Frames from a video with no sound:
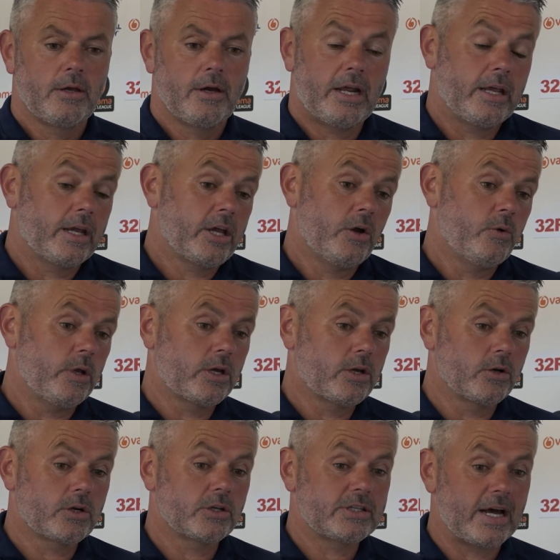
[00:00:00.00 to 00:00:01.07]
And in Cody
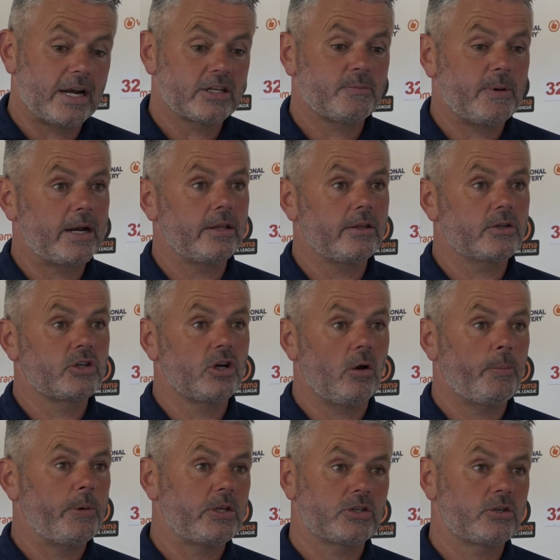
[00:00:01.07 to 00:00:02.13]
Cook, a talisman at the
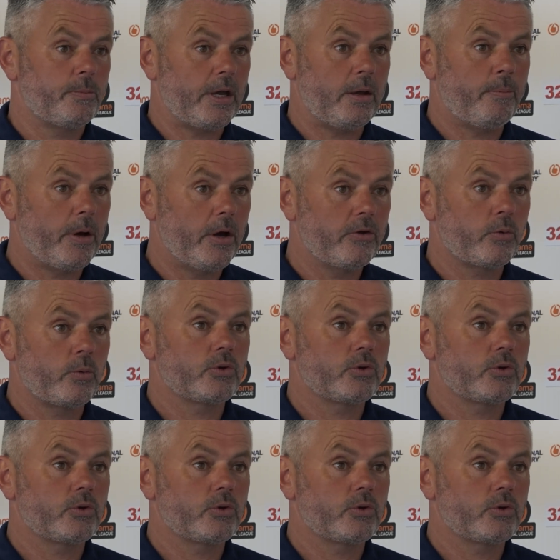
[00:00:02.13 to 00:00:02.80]
top, he does a bit of both,